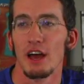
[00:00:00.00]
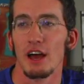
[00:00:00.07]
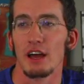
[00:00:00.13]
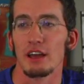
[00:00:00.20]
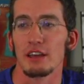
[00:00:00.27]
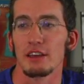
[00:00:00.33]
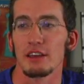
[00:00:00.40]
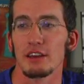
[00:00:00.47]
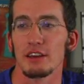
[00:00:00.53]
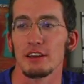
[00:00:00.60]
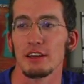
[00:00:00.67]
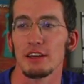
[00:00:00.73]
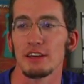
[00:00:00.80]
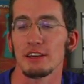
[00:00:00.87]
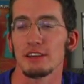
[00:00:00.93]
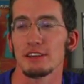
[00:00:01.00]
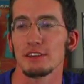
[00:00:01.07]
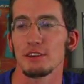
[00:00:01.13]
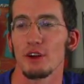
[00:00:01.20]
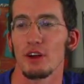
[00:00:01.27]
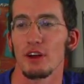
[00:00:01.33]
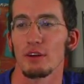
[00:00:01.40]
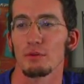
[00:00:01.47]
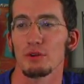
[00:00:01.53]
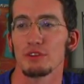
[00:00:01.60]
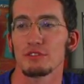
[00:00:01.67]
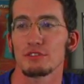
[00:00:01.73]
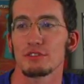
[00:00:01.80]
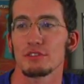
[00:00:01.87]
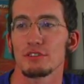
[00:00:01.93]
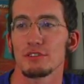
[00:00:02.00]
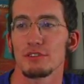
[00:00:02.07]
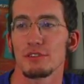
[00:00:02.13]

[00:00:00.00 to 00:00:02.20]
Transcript: I uh, I went